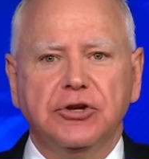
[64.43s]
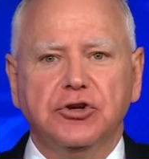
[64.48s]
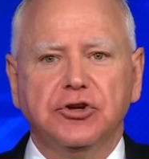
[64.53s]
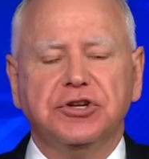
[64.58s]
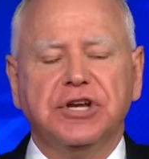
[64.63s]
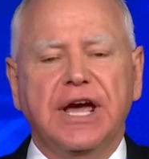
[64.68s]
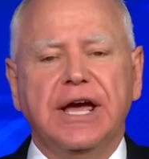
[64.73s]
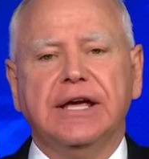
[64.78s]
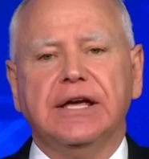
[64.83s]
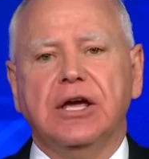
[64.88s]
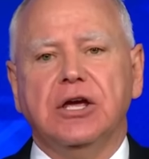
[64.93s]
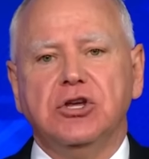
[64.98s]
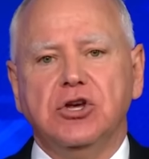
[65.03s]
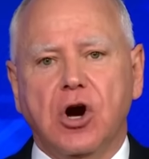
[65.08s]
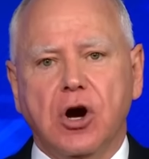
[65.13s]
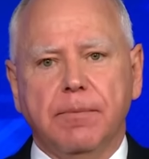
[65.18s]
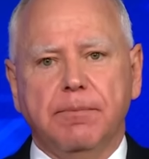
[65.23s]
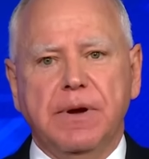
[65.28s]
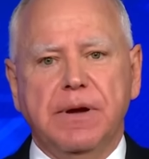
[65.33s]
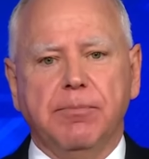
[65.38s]
to take
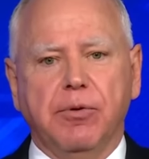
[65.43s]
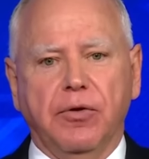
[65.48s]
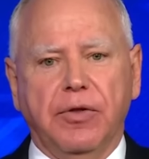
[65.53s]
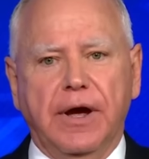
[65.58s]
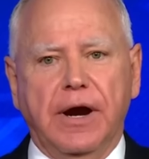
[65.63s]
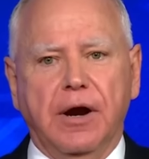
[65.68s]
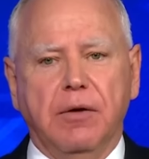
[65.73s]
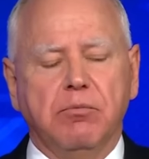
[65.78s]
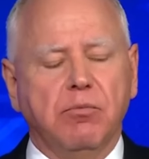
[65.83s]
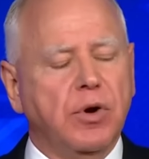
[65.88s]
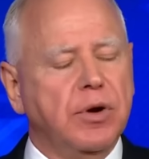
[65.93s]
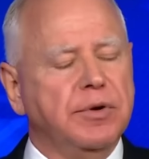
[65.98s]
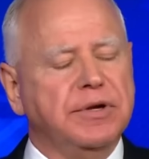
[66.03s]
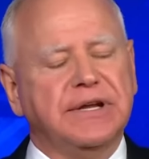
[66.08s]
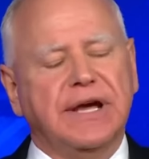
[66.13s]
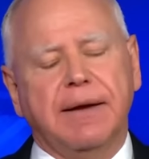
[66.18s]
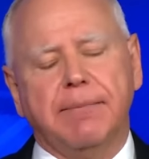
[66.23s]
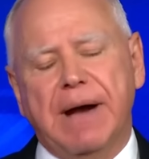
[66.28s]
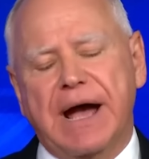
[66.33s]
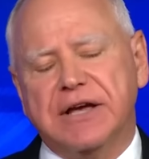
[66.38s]
young people there. We
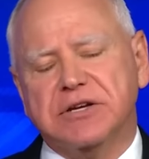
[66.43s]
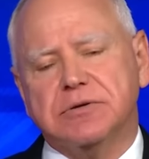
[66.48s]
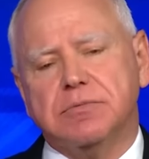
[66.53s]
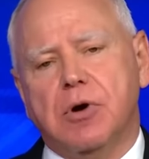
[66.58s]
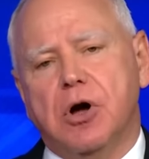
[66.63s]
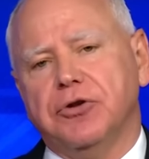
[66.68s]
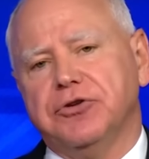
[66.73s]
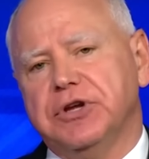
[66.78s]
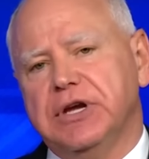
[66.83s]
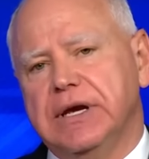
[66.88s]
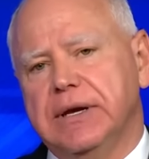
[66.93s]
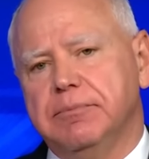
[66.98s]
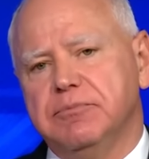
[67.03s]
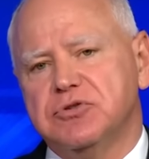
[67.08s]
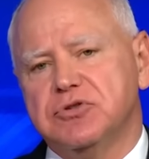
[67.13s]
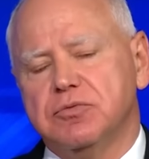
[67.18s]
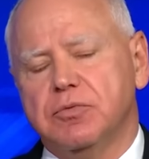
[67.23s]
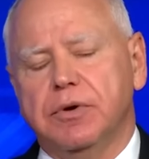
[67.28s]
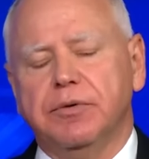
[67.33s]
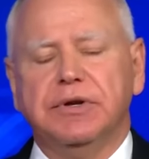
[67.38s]
would take basketball
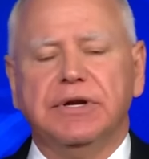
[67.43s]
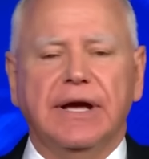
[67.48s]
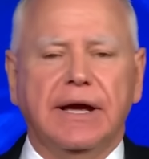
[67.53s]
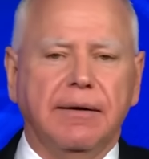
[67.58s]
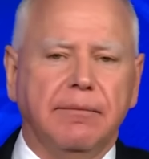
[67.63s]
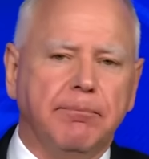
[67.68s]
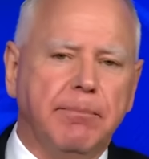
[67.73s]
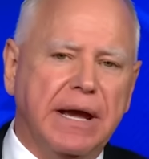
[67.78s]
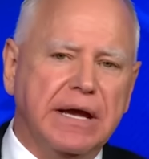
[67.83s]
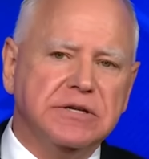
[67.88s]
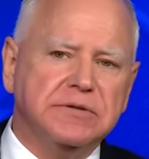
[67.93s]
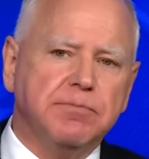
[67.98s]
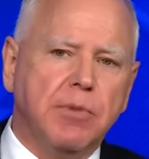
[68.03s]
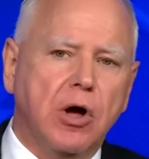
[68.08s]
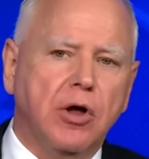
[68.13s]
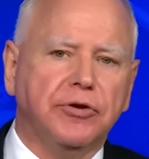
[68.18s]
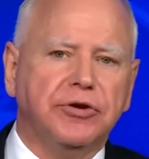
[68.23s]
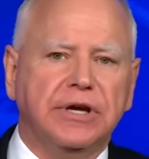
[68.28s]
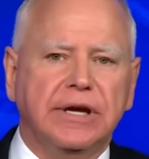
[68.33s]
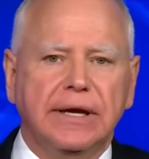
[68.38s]
teams, we would take
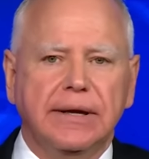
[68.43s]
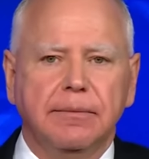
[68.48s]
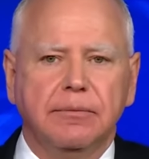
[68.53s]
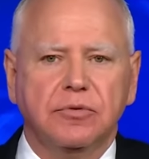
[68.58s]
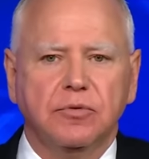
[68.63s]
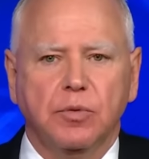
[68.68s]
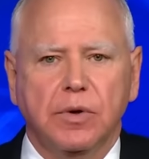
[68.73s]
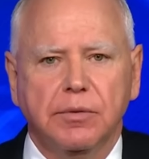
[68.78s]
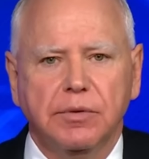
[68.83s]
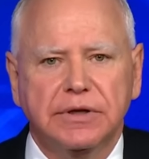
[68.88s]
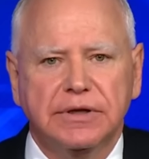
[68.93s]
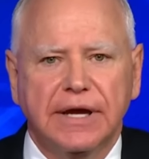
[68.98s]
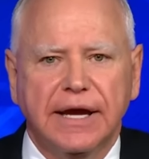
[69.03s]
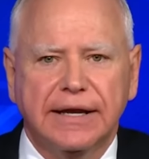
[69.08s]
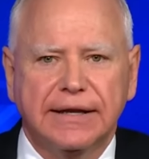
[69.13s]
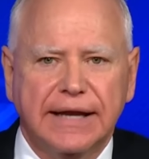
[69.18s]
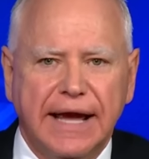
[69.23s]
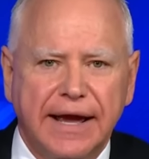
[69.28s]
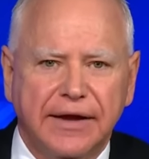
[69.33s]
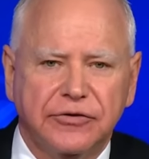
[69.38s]
baseball teams, we would
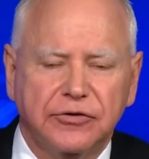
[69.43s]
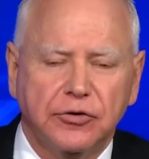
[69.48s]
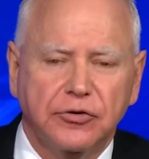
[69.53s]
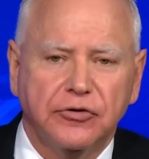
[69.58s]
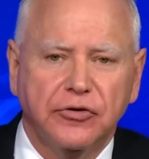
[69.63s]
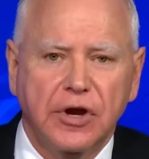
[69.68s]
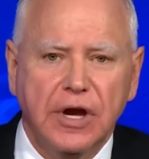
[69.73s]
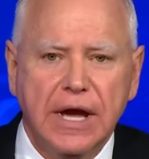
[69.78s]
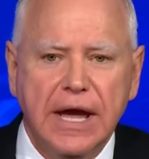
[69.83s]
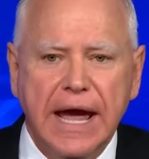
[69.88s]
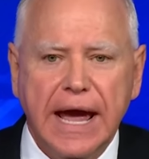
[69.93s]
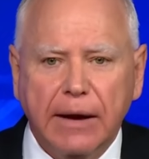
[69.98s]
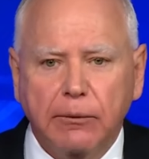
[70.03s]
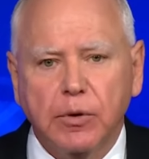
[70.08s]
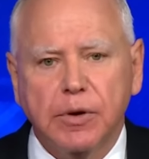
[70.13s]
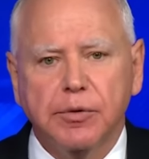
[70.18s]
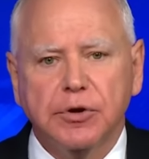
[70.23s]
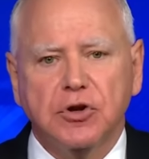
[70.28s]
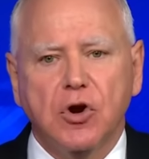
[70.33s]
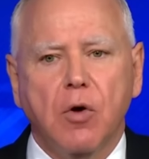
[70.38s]
take dancers,
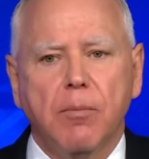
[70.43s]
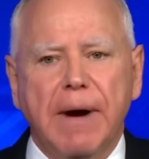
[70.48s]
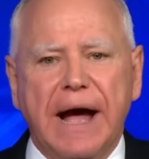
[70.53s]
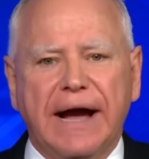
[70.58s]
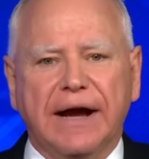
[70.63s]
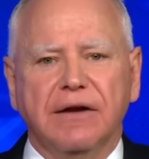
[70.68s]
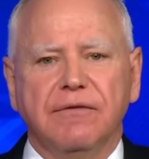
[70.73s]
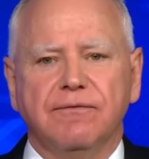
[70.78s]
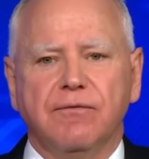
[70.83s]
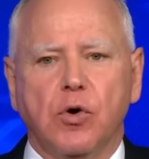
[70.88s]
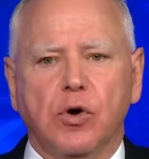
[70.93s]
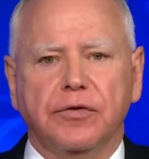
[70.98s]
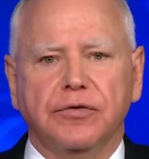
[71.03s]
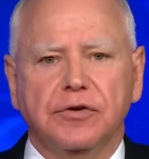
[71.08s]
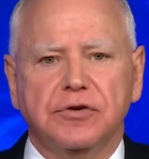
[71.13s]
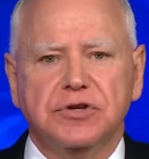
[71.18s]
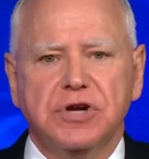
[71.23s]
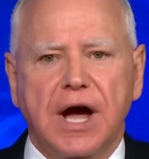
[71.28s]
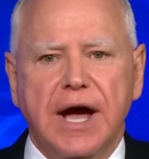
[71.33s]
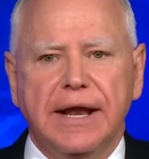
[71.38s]
and we would go back and forth
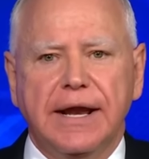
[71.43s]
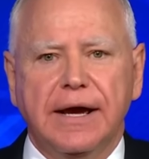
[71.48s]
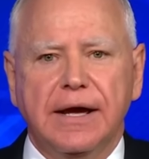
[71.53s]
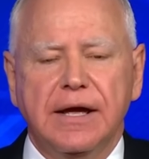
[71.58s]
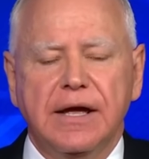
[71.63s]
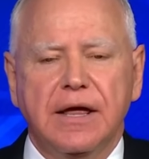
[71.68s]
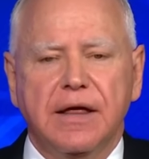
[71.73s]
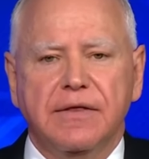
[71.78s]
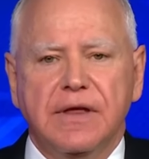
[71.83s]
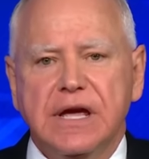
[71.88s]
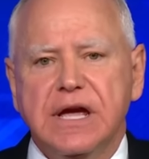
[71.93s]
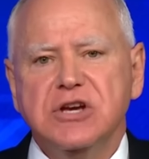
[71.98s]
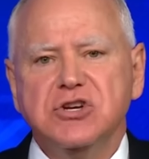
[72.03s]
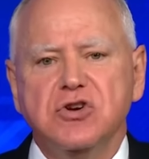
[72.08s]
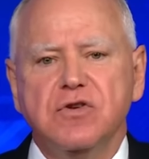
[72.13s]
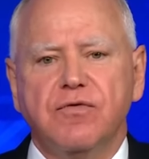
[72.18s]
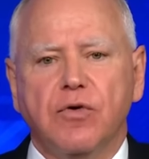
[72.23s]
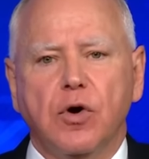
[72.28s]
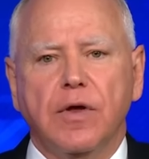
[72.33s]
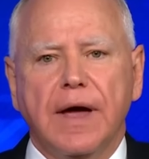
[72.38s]
to China. The
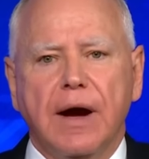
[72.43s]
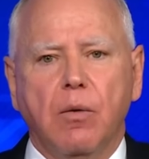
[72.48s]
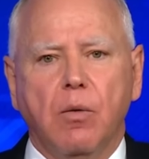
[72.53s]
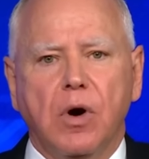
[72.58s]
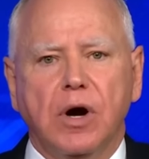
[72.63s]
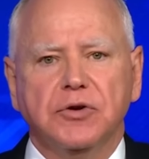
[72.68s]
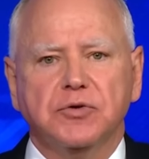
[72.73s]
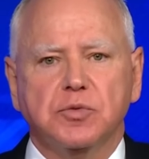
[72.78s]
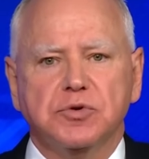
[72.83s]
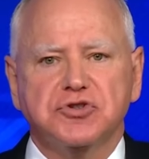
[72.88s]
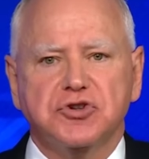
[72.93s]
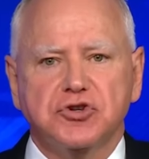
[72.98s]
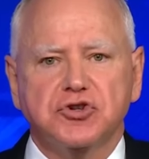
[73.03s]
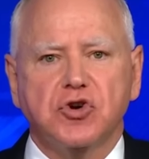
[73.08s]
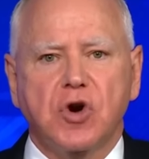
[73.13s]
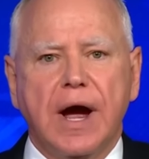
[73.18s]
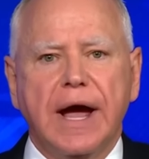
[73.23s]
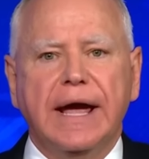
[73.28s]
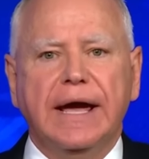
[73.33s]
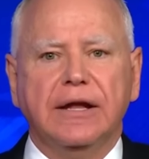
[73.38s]
issue for that was to
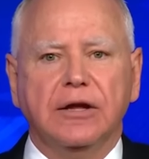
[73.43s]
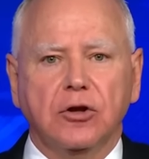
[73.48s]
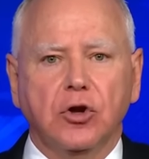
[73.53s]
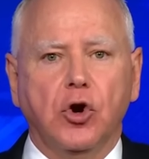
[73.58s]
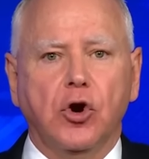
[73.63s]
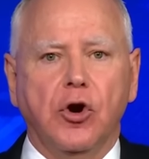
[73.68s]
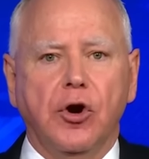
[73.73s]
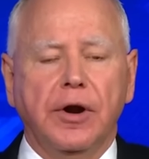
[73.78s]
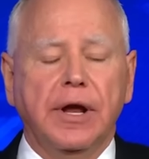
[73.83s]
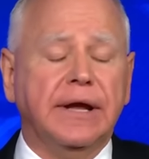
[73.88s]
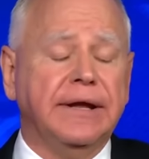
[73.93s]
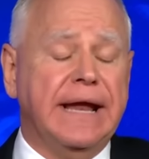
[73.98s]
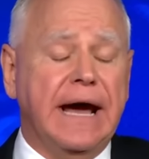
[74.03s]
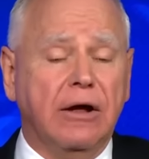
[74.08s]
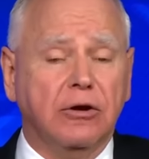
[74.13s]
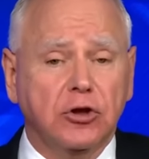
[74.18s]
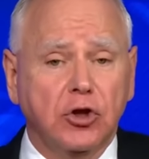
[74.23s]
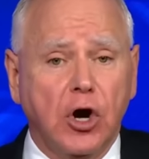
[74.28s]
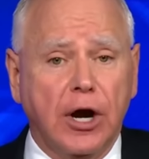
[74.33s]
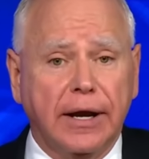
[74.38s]
try and learn.
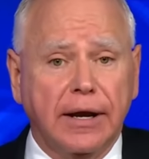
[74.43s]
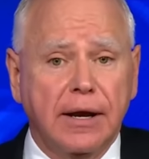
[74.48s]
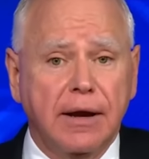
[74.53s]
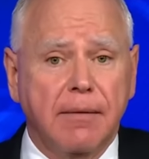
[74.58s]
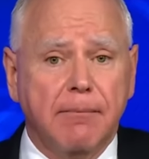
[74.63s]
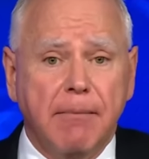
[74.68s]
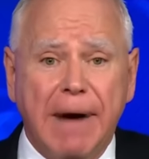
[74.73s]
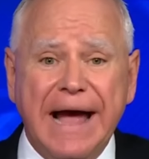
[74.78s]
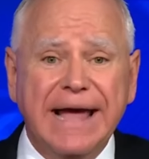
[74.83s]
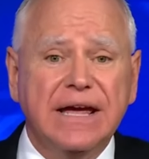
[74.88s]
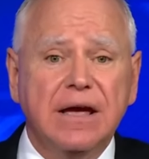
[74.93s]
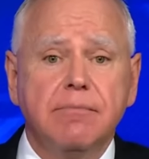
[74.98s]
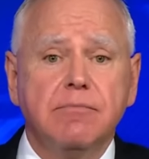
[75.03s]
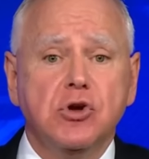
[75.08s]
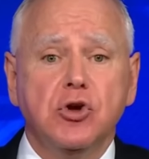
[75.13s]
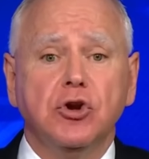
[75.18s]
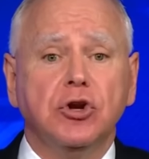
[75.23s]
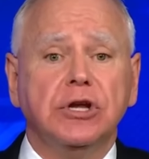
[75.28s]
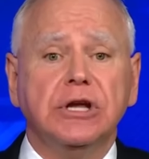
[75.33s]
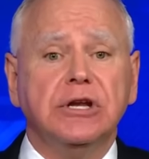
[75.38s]
Now look, my
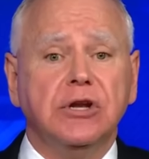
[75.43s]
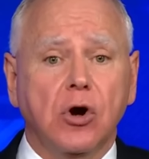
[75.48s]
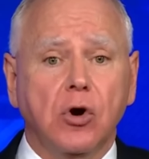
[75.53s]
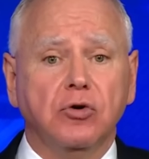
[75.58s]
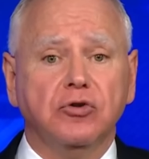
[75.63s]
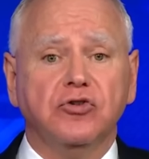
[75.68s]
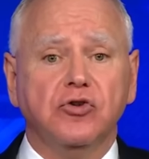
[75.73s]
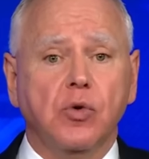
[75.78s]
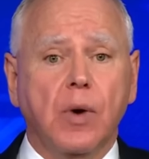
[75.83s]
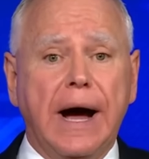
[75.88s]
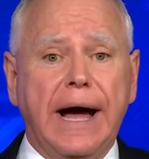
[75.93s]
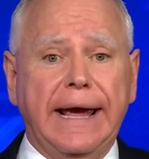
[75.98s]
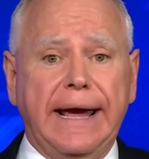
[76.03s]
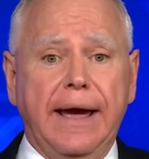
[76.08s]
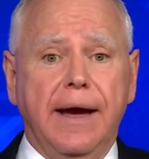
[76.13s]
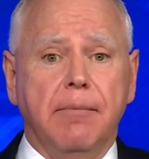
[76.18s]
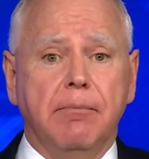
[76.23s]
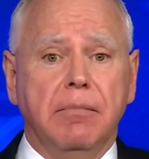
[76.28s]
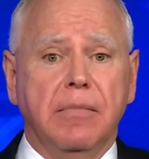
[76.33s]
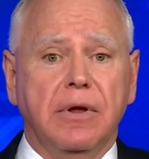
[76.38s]
community knows who I
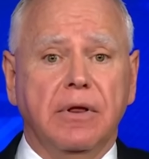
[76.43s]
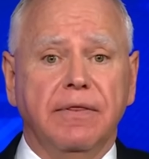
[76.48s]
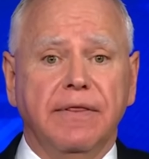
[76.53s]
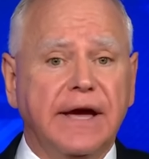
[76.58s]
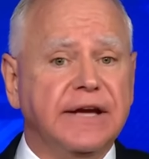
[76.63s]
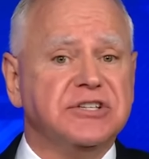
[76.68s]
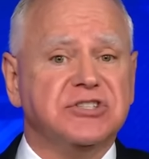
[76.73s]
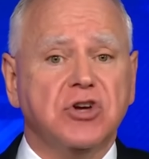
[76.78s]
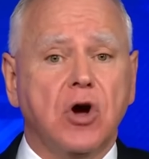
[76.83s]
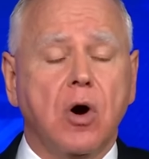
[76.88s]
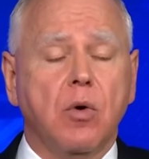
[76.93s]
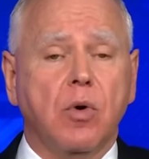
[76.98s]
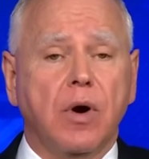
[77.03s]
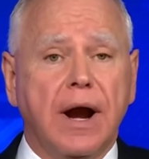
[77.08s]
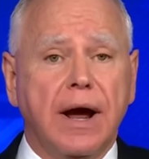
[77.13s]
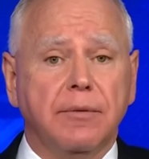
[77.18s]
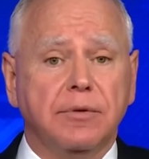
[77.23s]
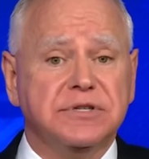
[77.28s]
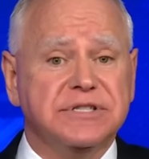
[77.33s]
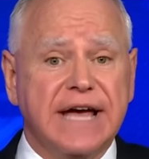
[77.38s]
am. They saw
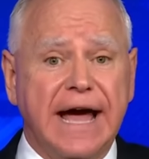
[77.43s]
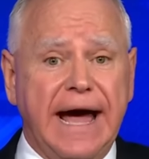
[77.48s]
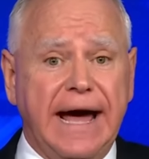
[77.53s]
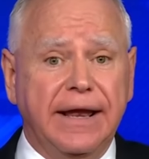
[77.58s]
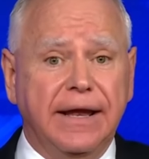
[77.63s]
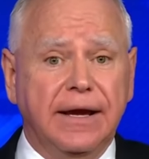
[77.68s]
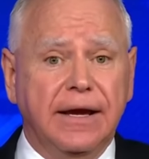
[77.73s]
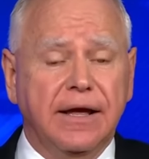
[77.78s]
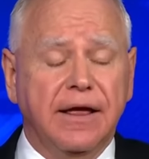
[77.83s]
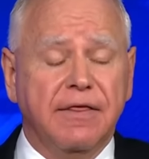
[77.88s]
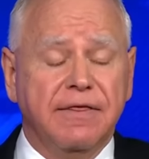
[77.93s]
where I was at.